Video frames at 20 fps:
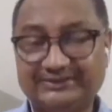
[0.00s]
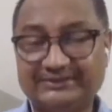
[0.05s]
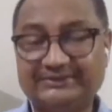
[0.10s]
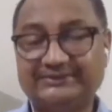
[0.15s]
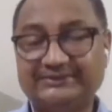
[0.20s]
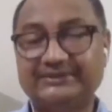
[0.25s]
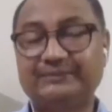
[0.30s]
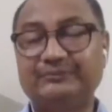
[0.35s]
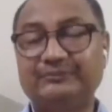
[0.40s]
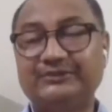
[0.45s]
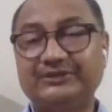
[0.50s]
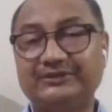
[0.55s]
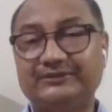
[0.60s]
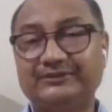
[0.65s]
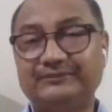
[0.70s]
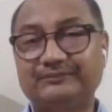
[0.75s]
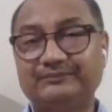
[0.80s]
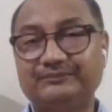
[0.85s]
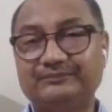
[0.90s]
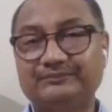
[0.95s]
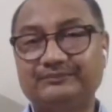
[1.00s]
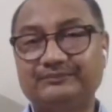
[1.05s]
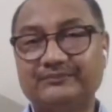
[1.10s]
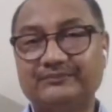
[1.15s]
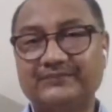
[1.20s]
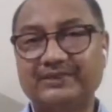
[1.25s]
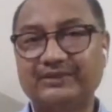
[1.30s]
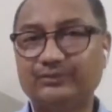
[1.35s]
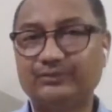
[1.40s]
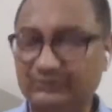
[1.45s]
So this is something
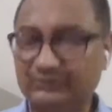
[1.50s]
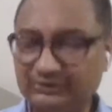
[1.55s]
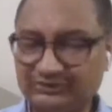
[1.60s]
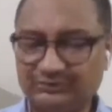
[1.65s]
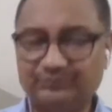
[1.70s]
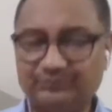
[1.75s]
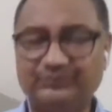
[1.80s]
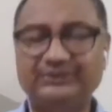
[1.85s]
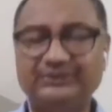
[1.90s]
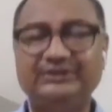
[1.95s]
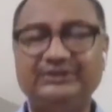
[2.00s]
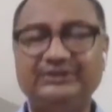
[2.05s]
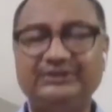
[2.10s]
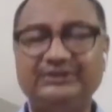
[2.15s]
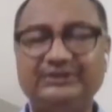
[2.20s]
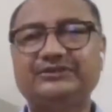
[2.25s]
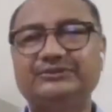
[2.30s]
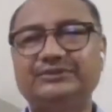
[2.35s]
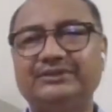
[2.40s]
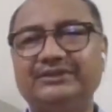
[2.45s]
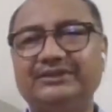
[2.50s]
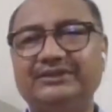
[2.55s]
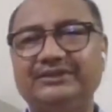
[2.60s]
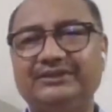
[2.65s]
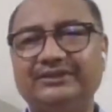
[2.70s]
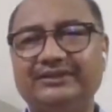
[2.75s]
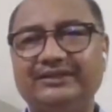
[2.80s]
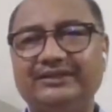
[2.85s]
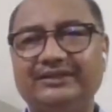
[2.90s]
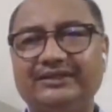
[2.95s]
which we
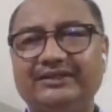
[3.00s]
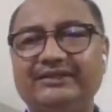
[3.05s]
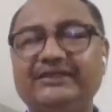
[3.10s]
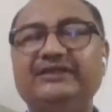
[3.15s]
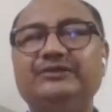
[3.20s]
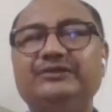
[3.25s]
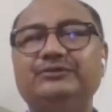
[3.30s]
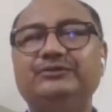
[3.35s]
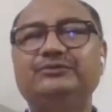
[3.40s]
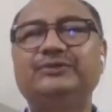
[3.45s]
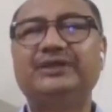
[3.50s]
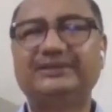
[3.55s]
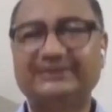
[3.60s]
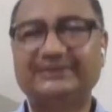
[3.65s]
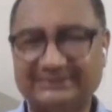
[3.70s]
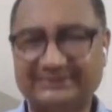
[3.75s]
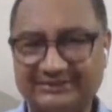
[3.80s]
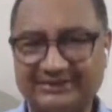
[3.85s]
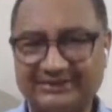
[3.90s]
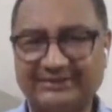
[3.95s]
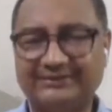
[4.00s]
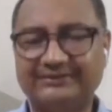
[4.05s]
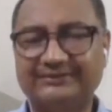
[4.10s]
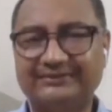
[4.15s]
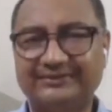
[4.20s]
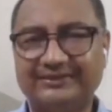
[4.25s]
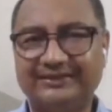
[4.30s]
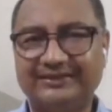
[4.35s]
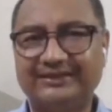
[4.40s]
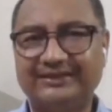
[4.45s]
actually need to understand.